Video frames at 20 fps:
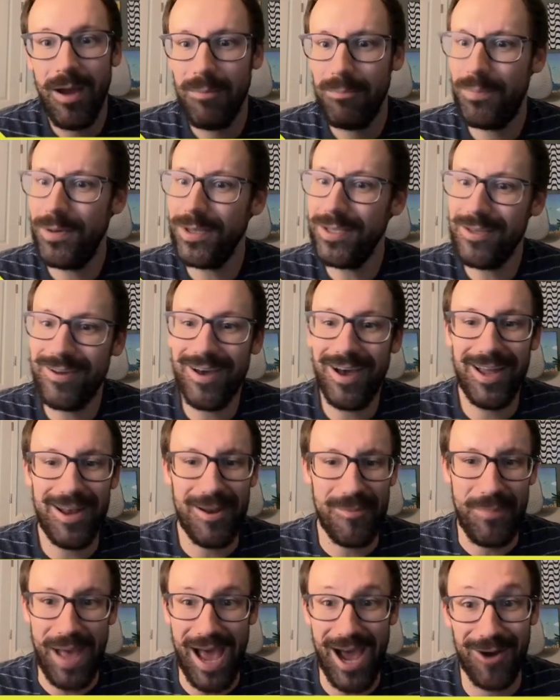but you gotta
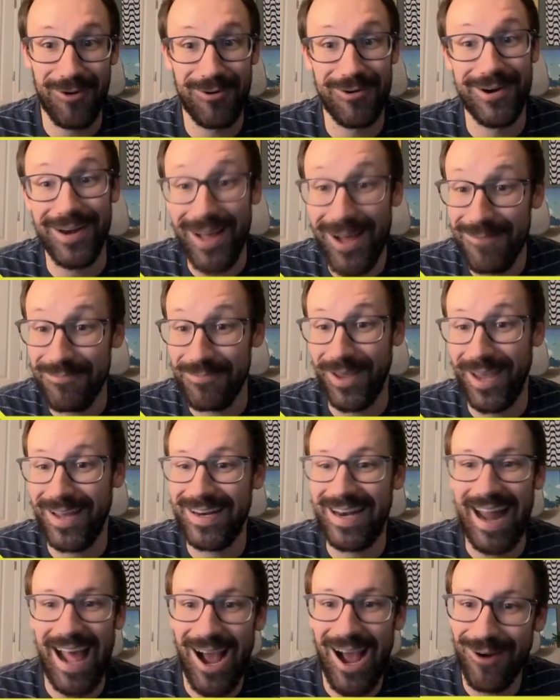power it up, man.
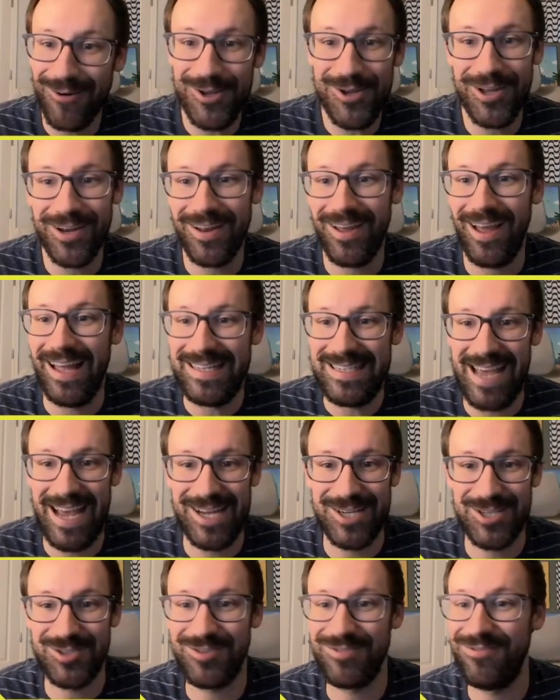How are you gonna
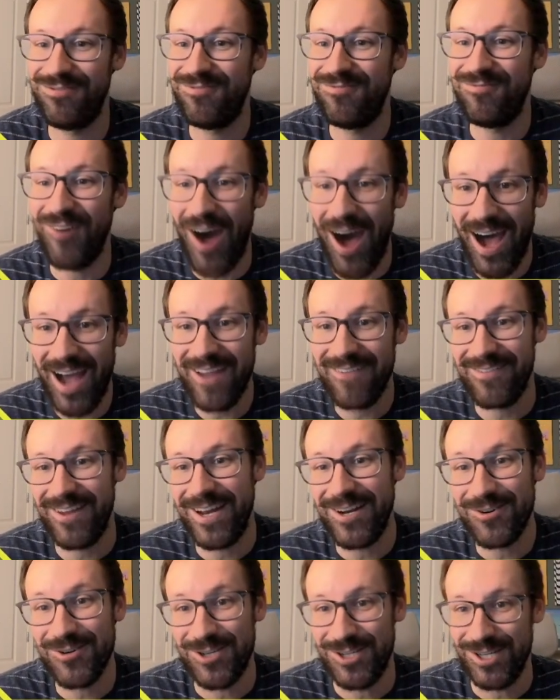attach 5
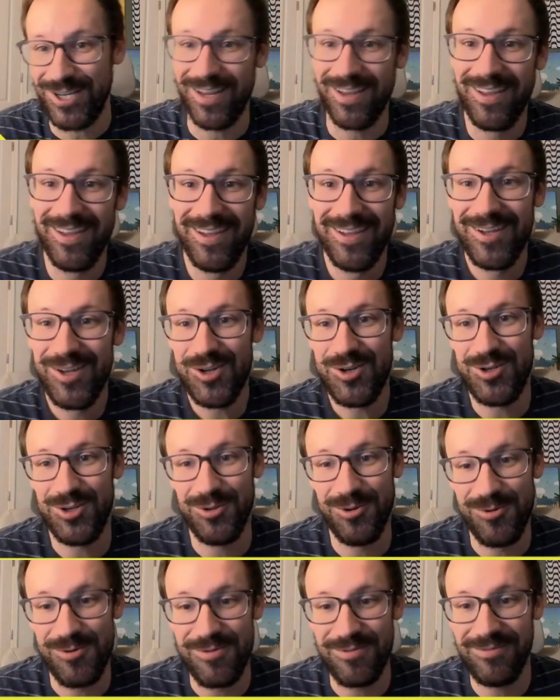energy
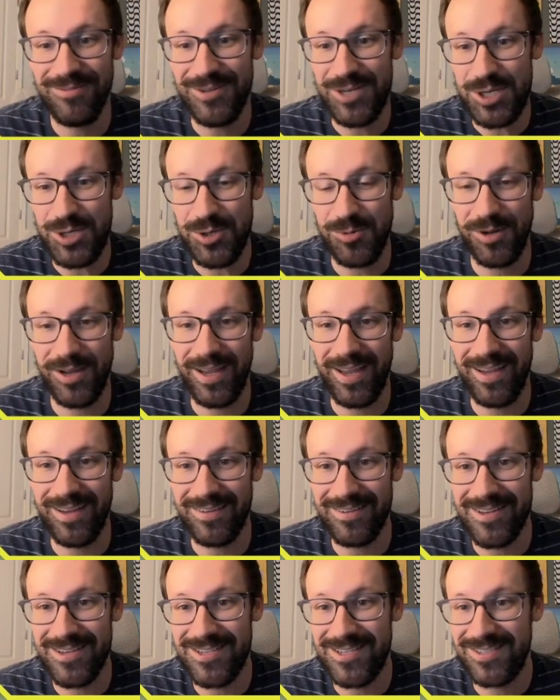to a
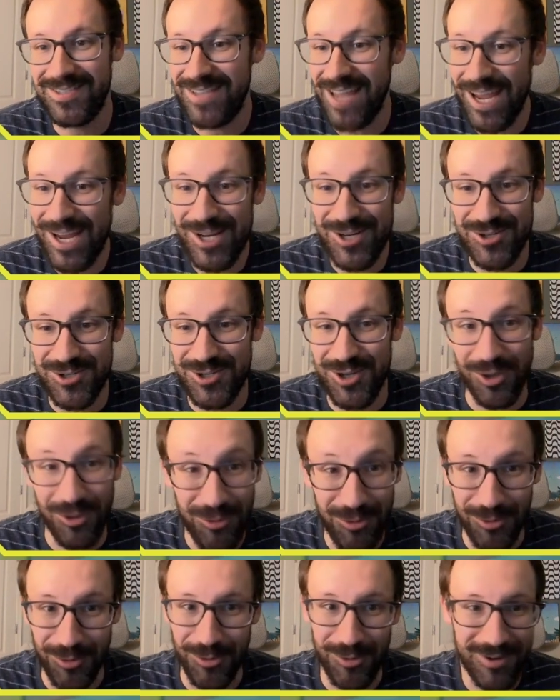stage
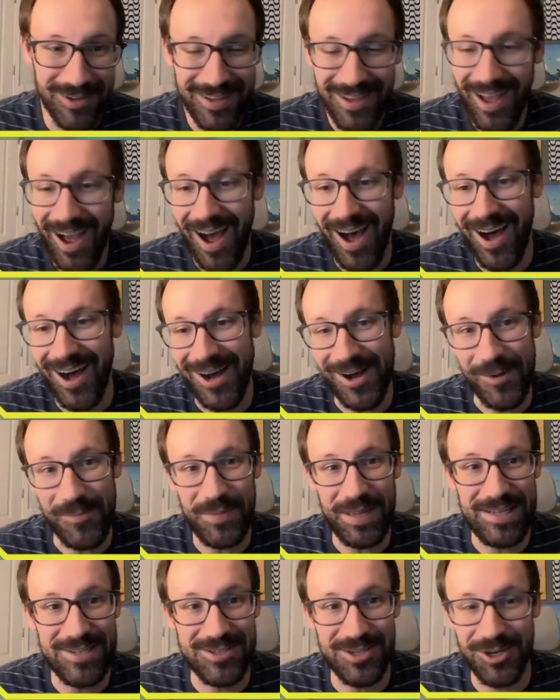2?
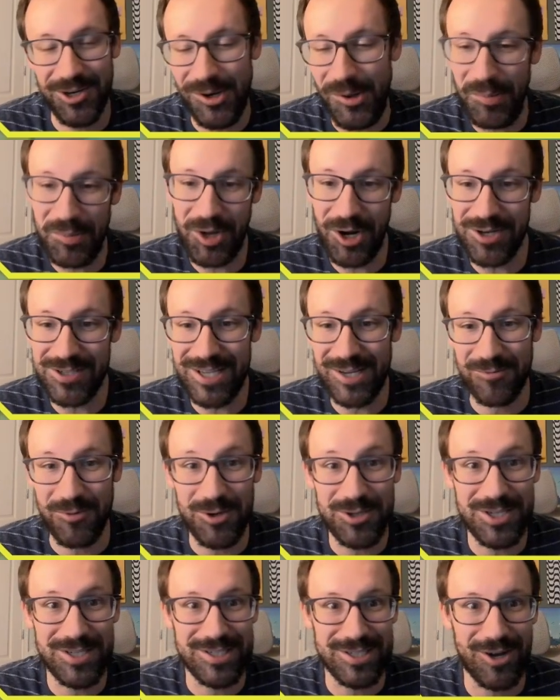And so cards like
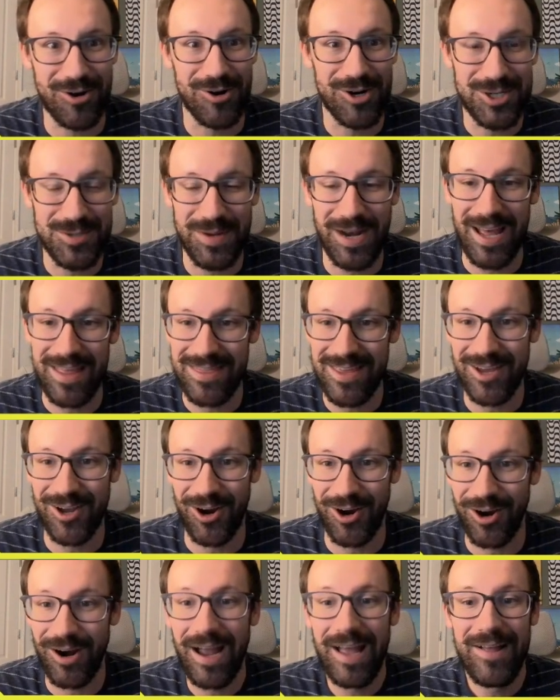Rose's Encouragement, I think,
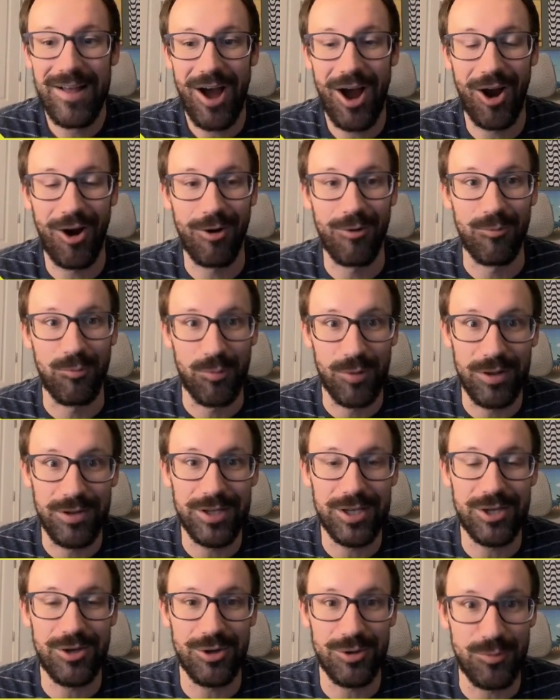are really
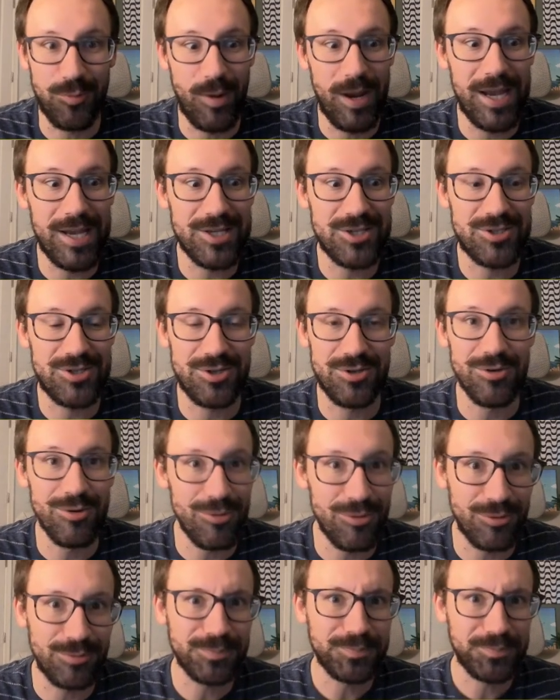good ways to